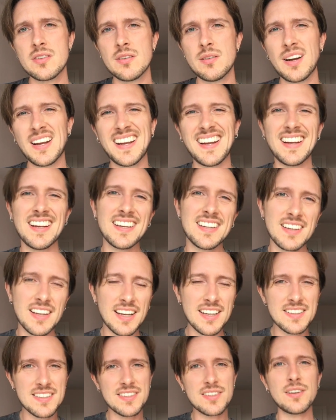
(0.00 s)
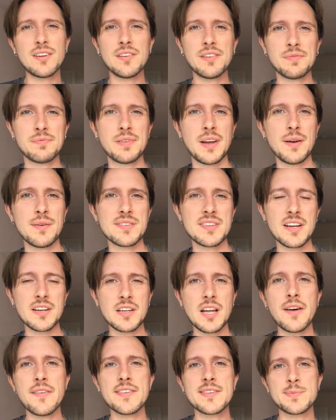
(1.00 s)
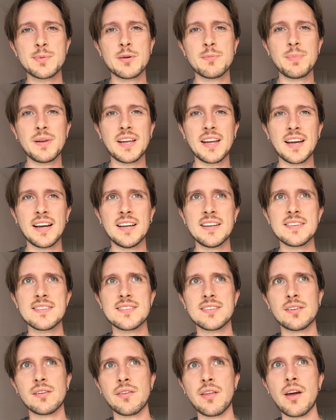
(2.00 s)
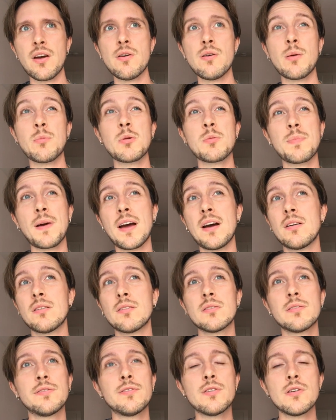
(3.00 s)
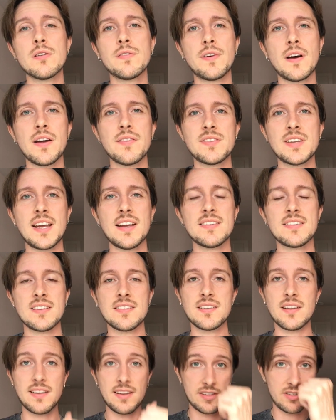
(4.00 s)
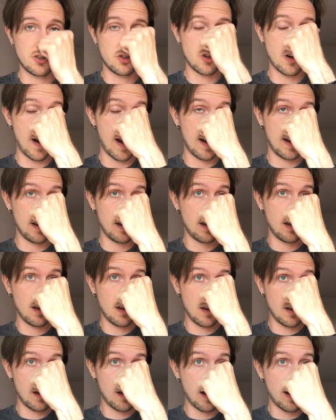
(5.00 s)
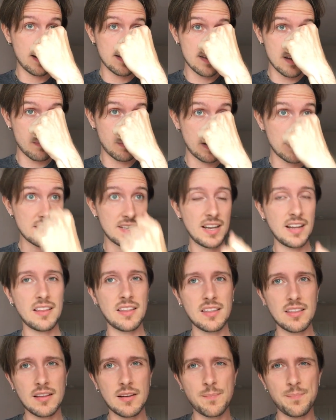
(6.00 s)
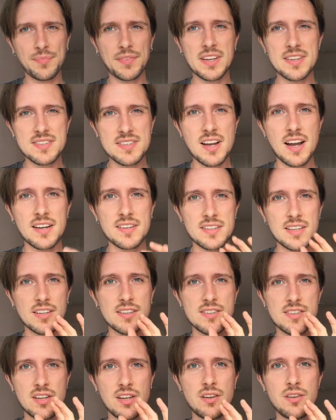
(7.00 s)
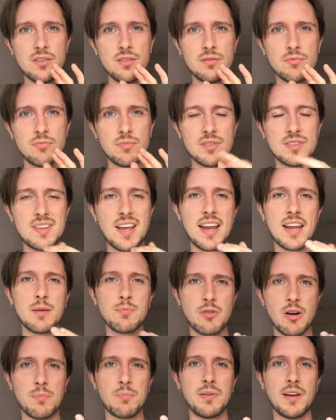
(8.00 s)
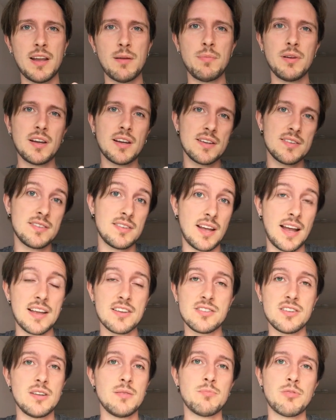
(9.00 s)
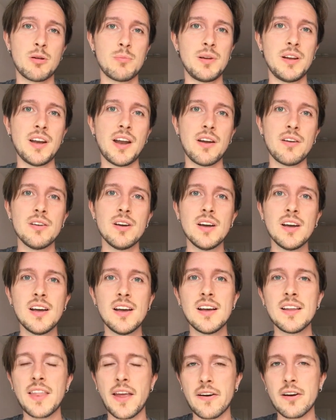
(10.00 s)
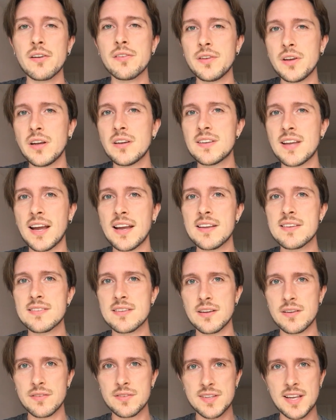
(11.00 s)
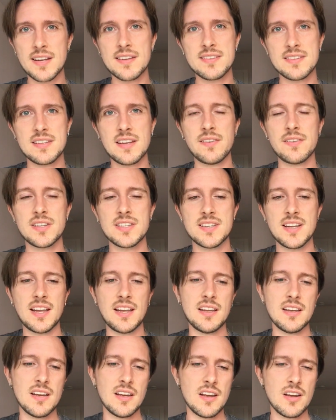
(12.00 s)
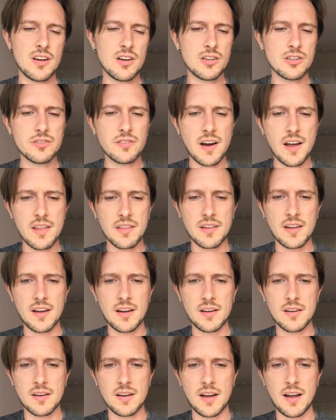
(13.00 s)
It was uncomfortable because although I'm about 4 or 5 days into this tray, so my teeth are starting to take properly, because as you probably know, there are a few days of sensitivity, or rather